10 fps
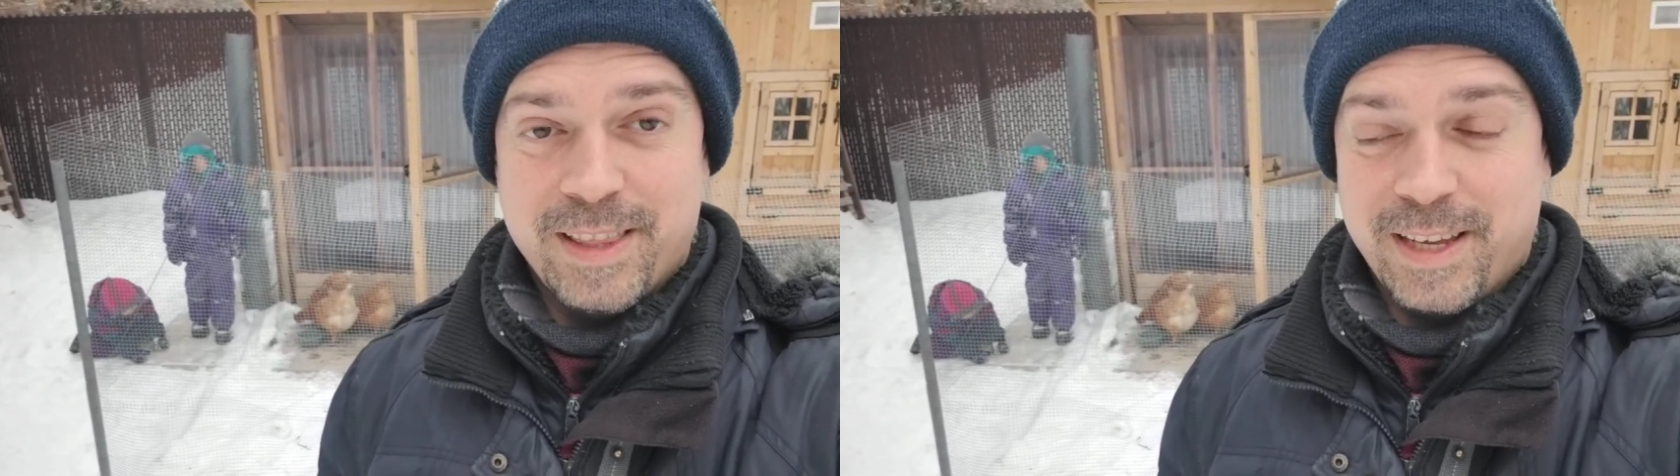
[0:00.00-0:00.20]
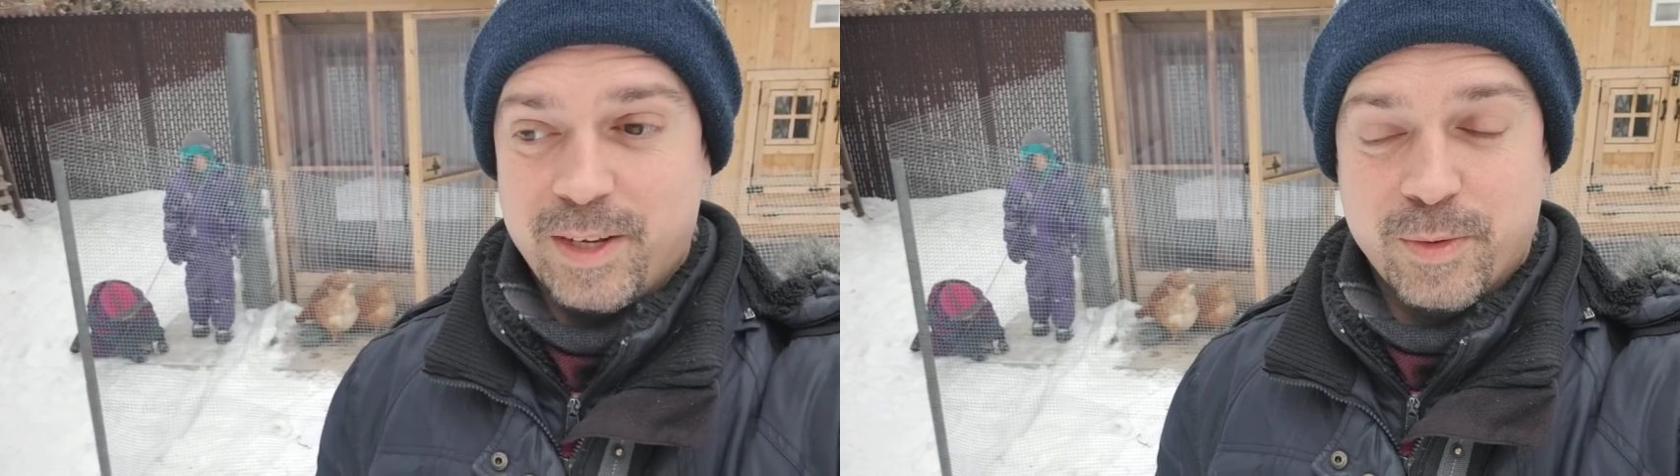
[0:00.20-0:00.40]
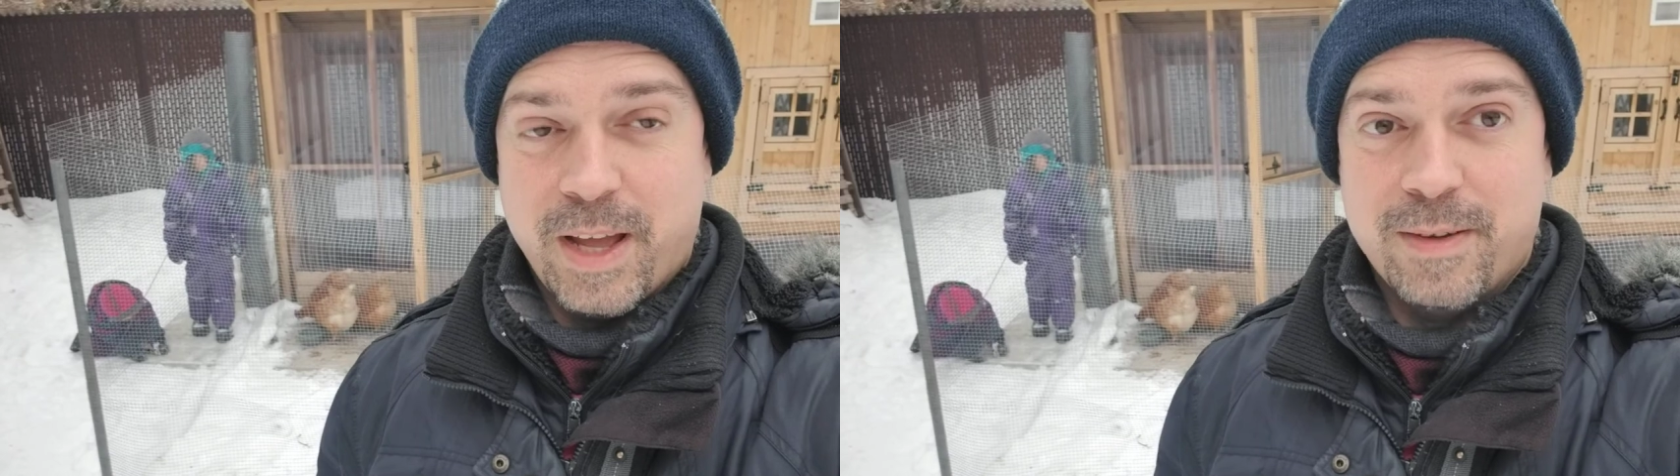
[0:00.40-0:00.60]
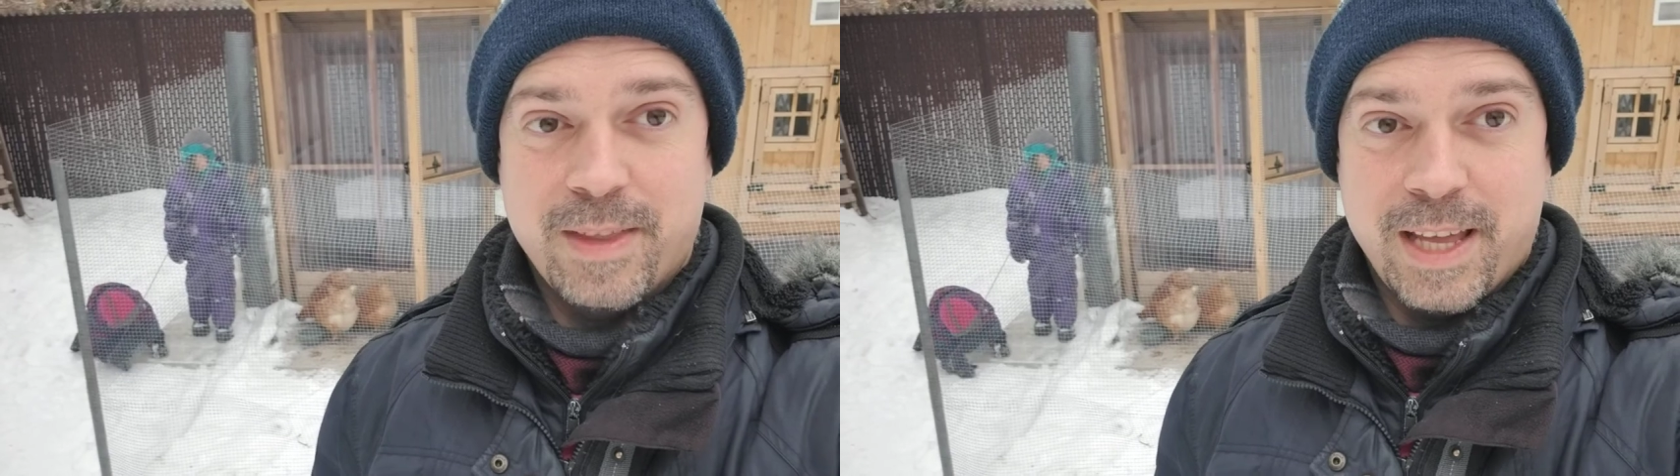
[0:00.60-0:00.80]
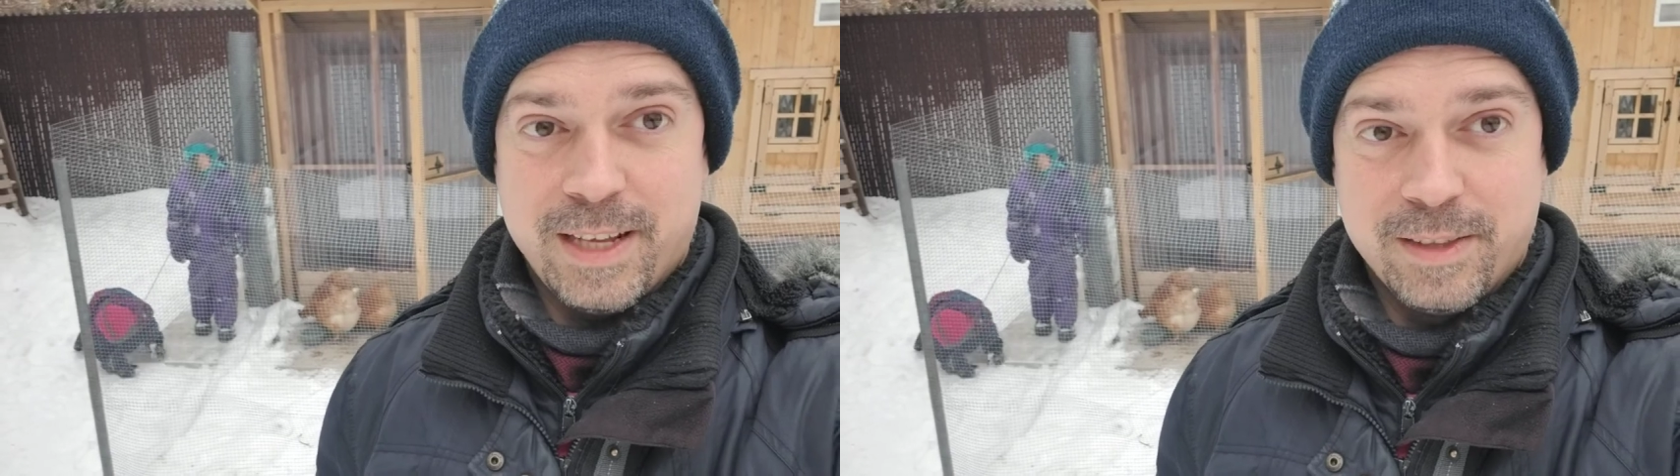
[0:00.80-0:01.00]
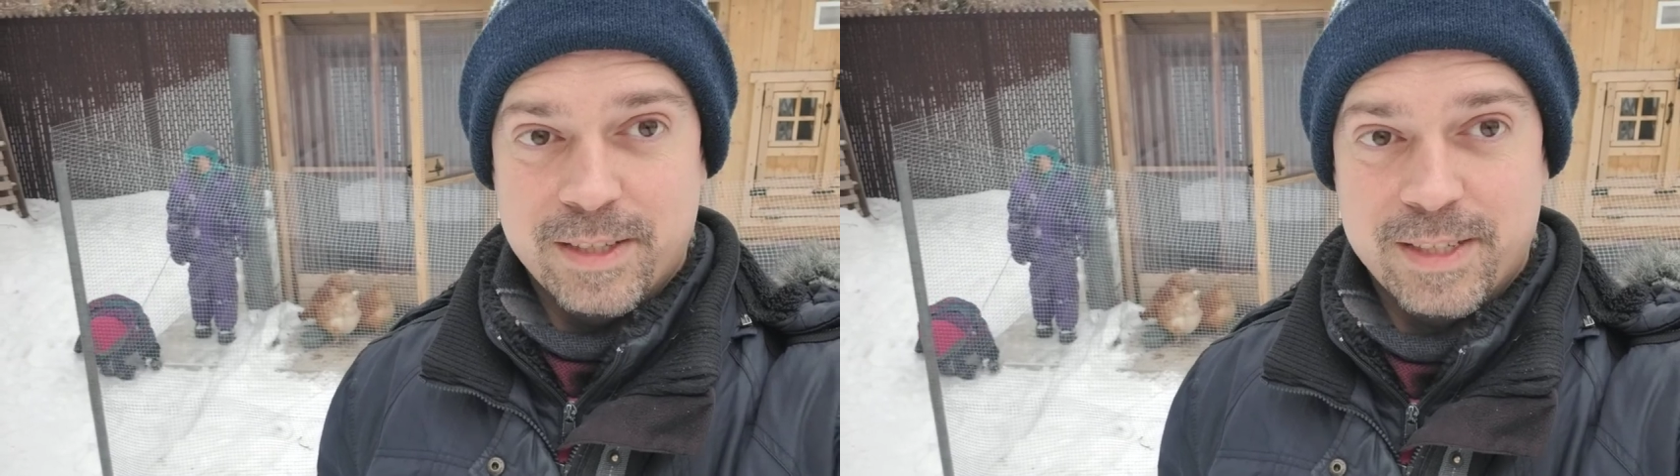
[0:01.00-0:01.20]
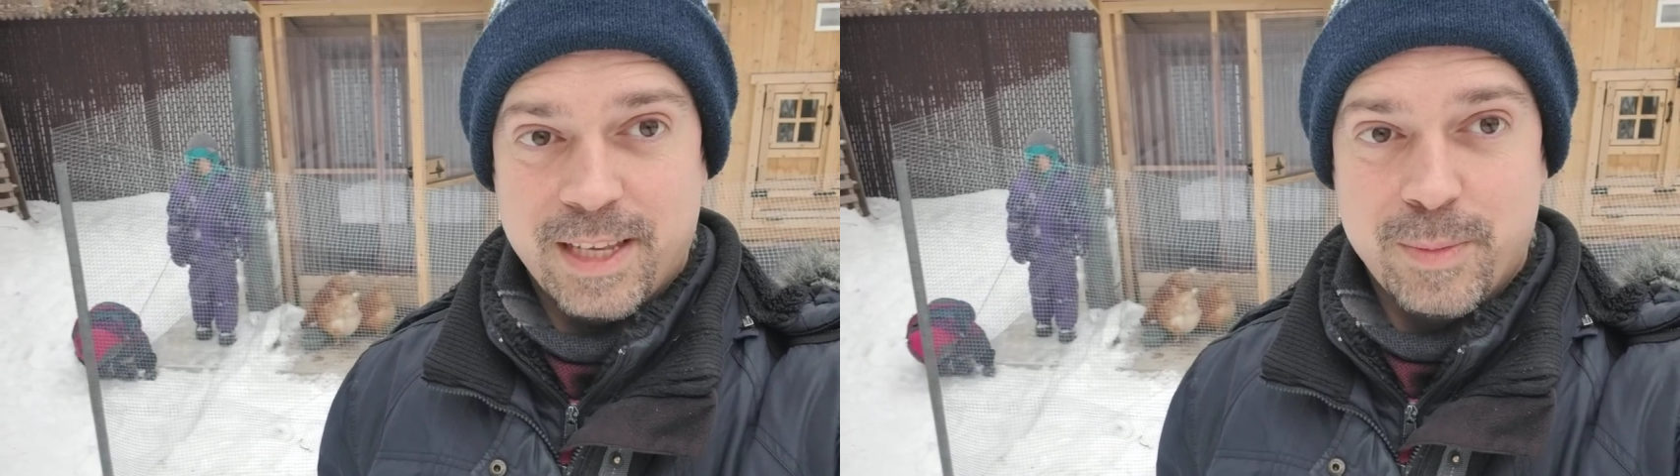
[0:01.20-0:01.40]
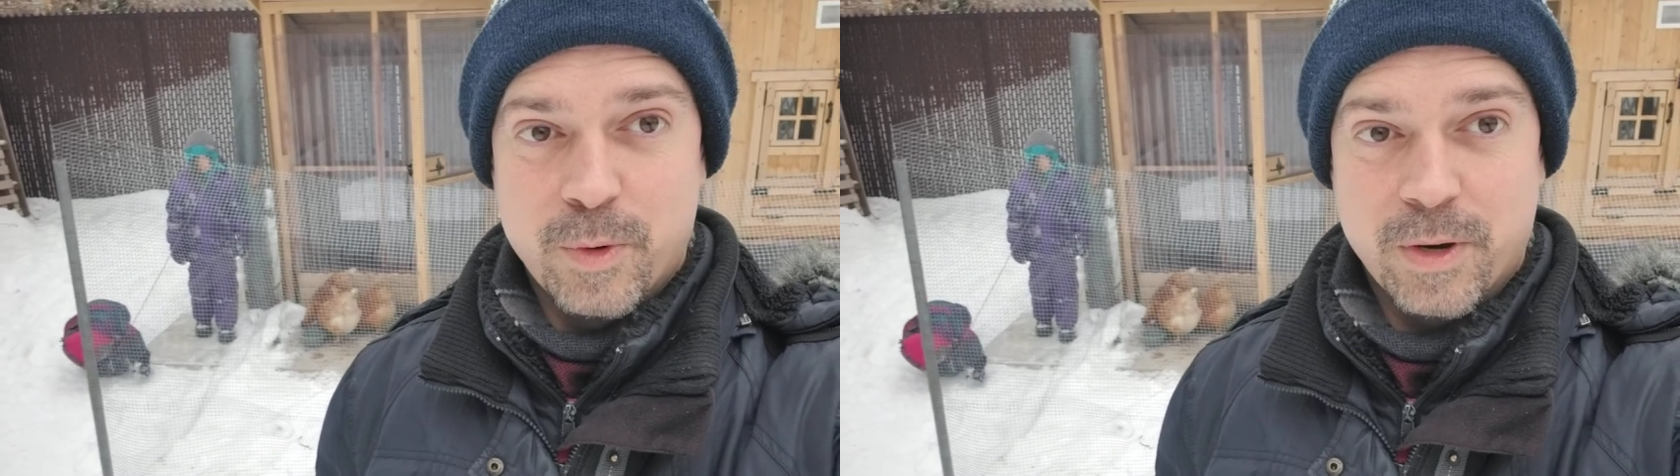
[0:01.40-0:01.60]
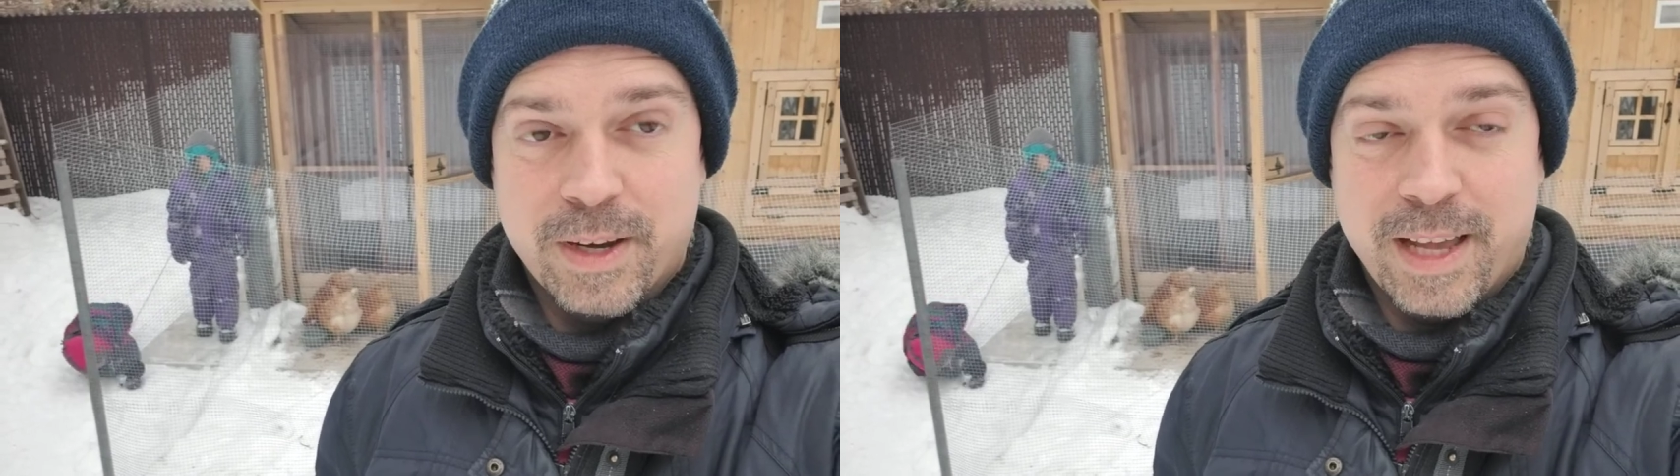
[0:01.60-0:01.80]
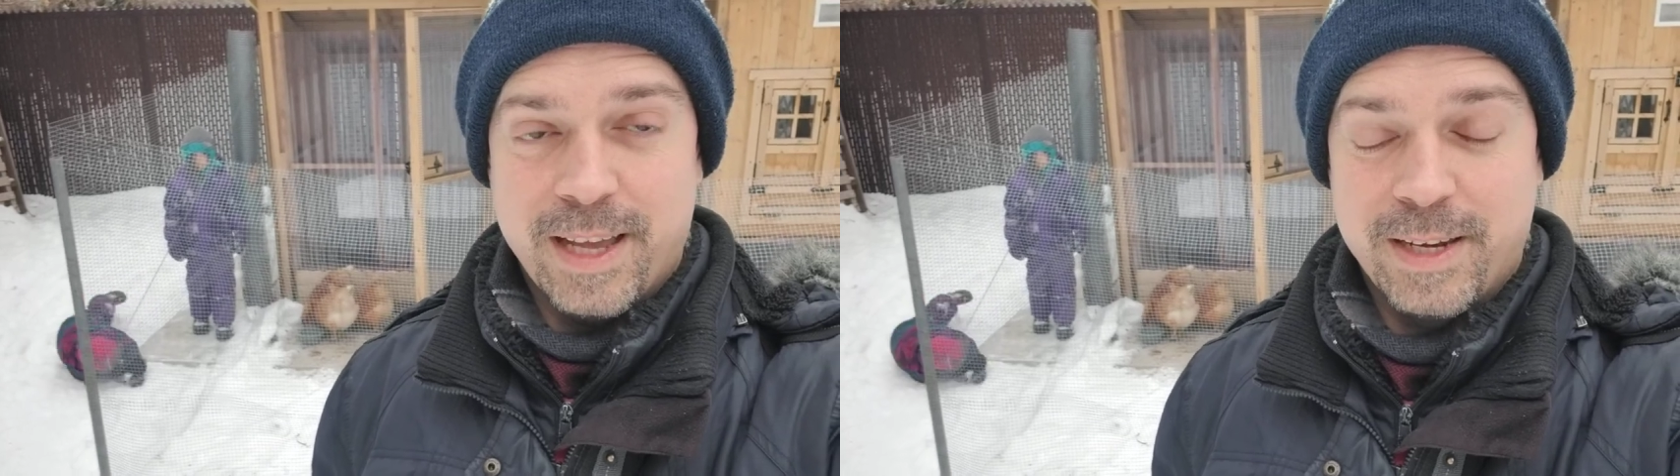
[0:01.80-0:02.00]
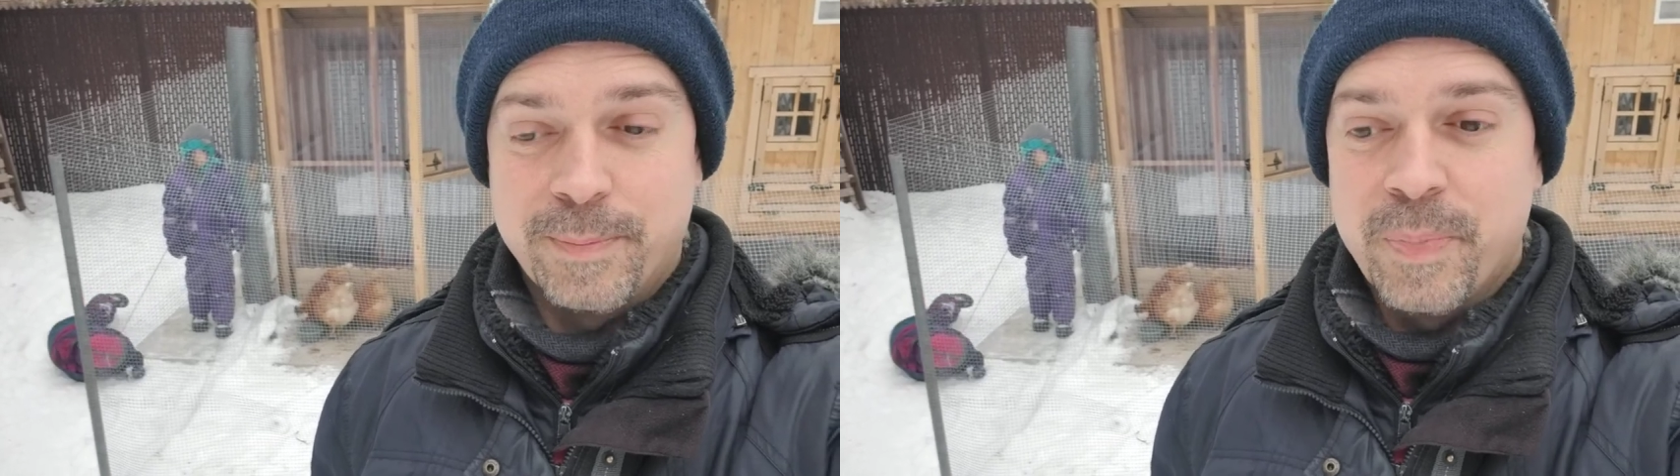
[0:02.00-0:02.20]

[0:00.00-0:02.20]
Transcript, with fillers: they don't have that illness anymore, and